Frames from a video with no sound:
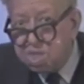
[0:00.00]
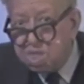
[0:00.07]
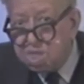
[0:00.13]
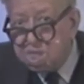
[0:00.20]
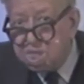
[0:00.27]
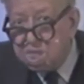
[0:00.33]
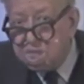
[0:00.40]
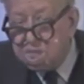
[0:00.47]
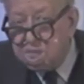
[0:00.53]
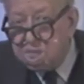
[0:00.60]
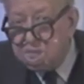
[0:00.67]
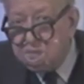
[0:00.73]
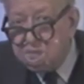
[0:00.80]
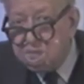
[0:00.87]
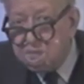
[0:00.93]

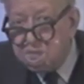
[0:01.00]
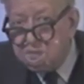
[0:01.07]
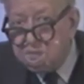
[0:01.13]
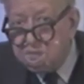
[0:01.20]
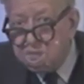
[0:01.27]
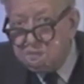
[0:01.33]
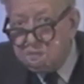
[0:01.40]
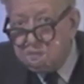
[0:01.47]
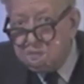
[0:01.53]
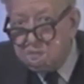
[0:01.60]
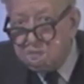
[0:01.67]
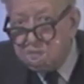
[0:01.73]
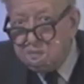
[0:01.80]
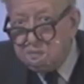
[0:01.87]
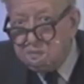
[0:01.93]
Nothing is said.